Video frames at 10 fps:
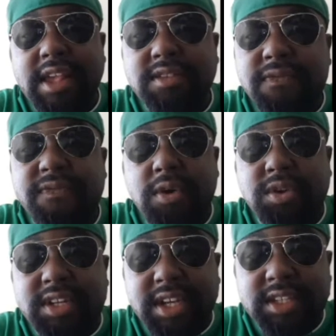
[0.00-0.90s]
hasn't
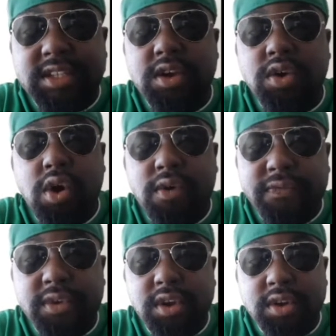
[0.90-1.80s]
felt this
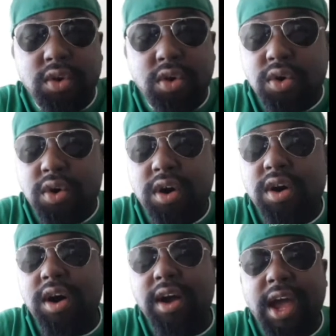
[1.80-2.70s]
confident,
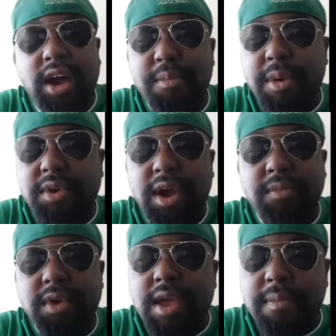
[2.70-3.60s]
or okay, I can't
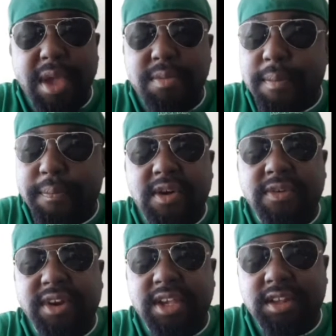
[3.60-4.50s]
remember, maybe I'm
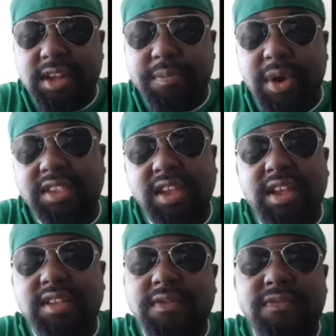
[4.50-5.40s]
paraphrasing it, but he
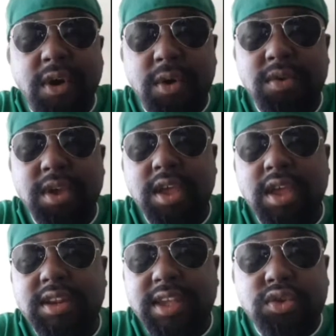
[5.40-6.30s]
said he hasn't felt
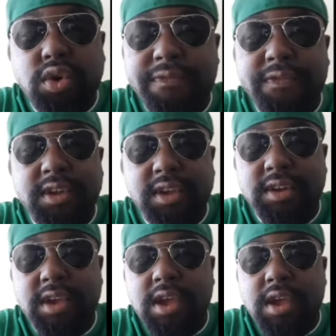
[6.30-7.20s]
this
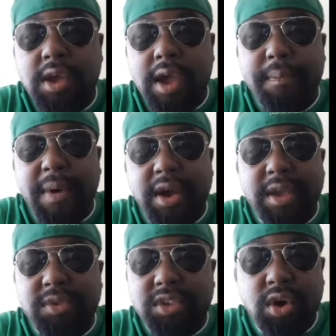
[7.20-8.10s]
confident
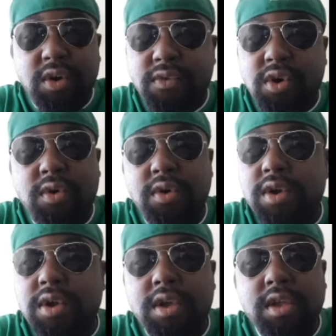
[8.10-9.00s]
about himself or
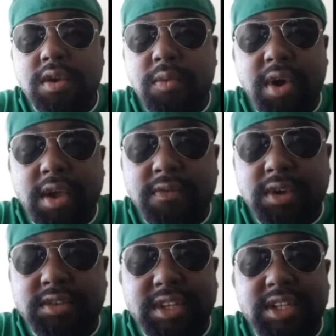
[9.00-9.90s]

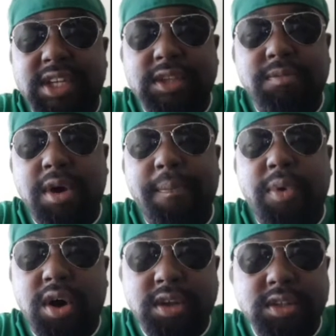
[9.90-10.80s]
whatever since his
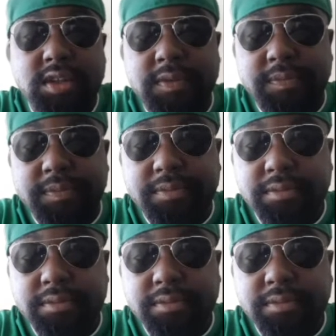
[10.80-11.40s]
mum passed.